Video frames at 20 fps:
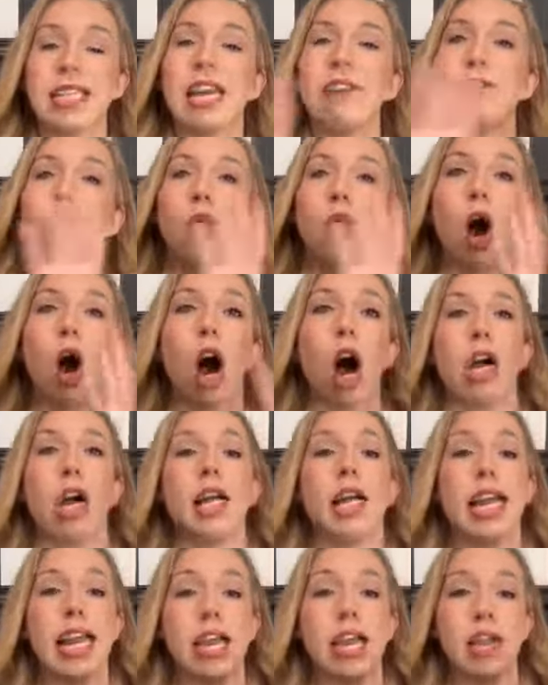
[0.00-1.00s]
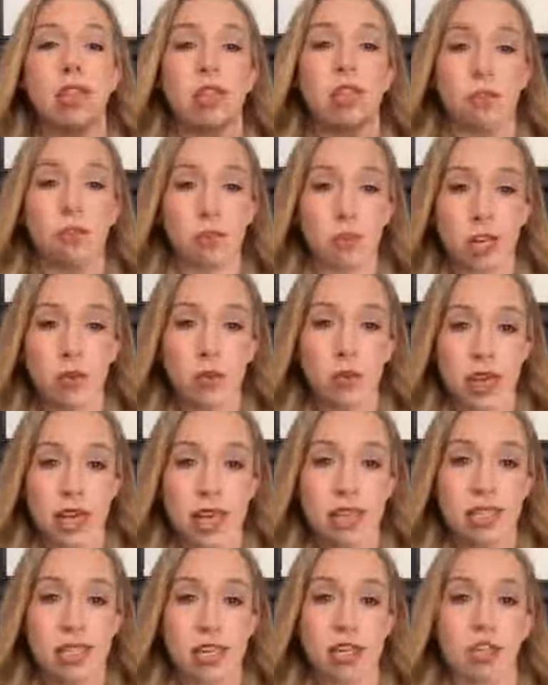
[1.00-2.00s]
if you are in the free
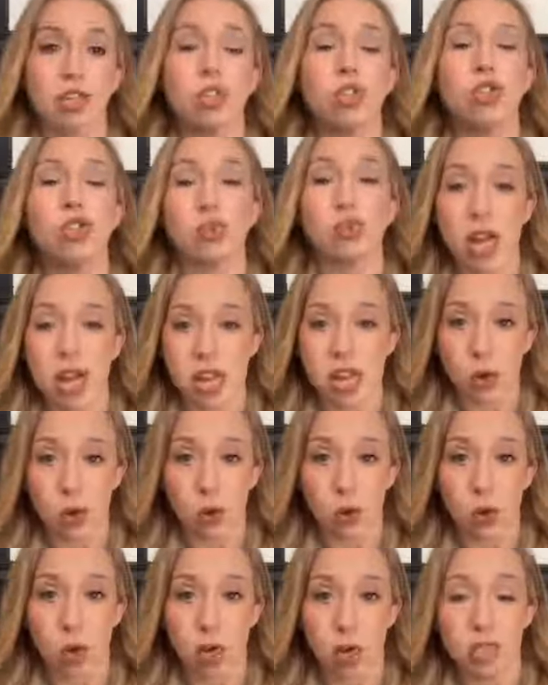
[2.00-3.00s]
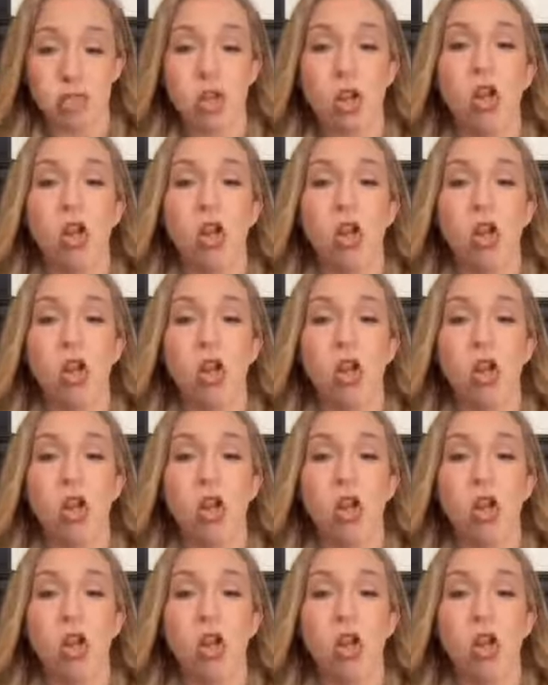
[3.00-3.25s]
Reading Centers training course,